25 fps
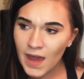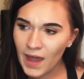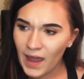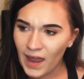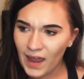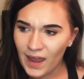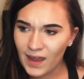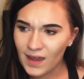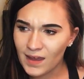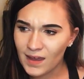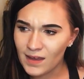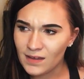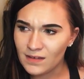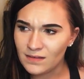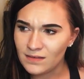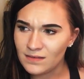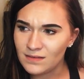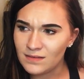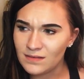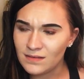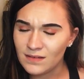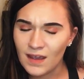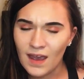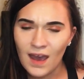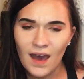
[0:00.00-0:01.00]
And
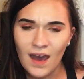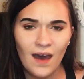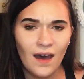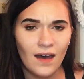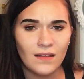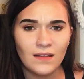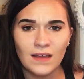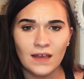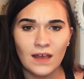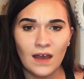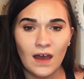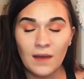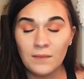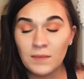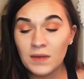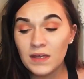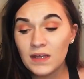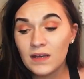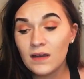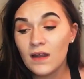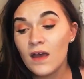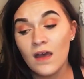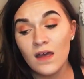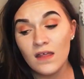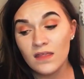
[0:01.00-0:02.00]
yeah, like, I
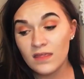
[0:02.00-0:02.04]
mean,